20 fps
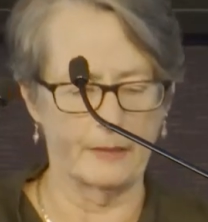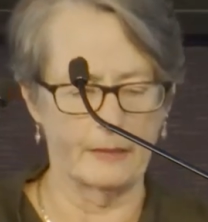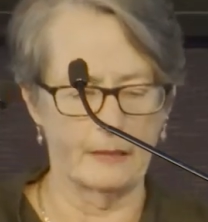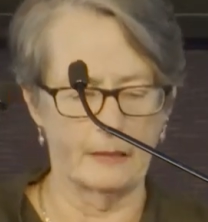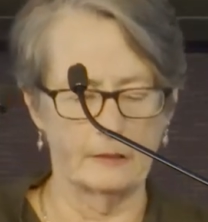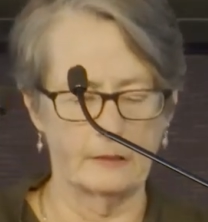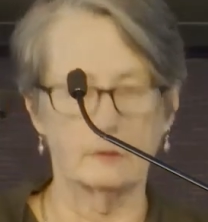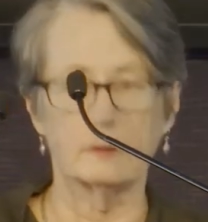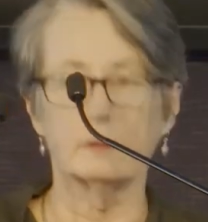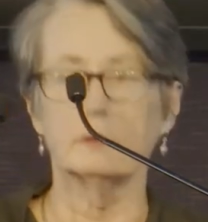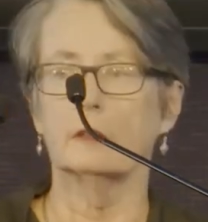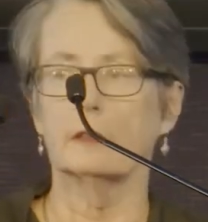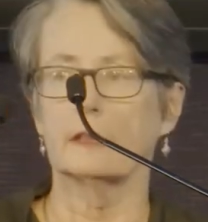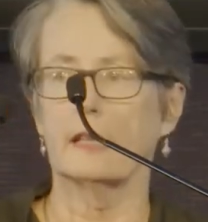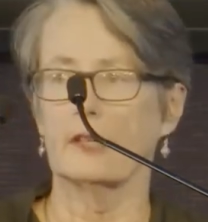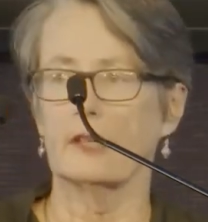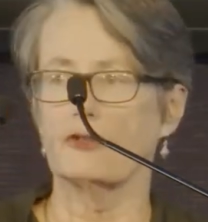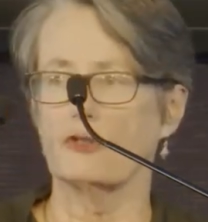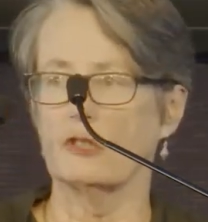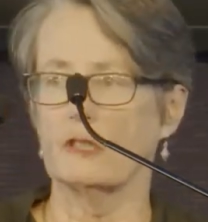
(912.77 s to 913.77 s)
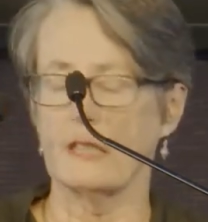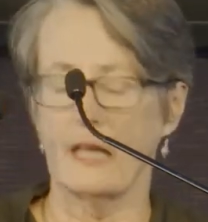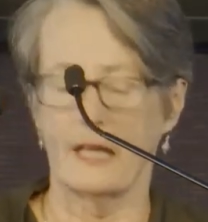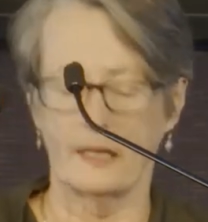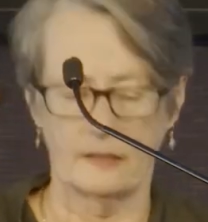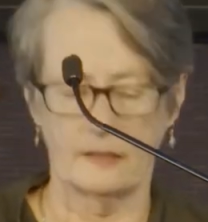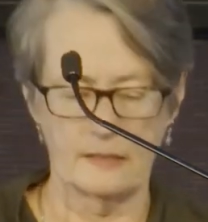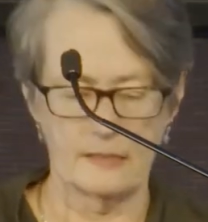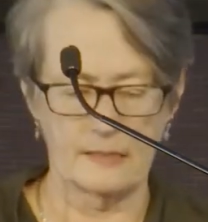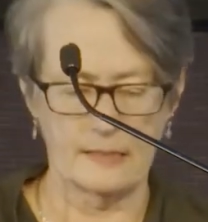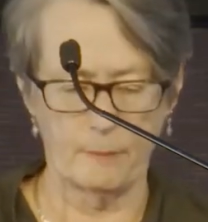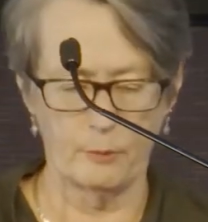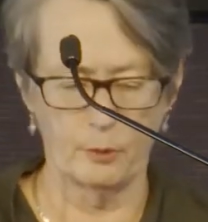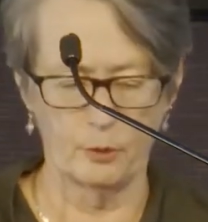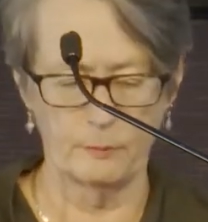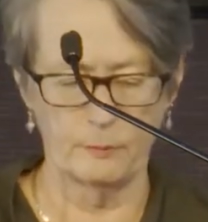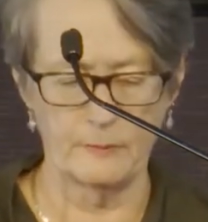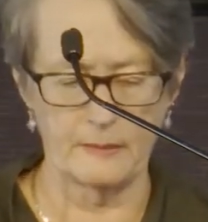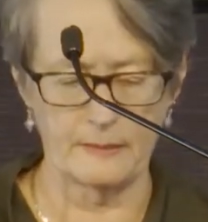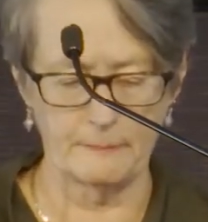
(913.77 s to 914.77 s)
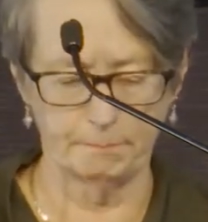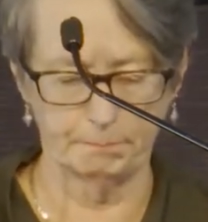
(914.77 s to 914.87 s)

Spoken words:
little country town and suburbs.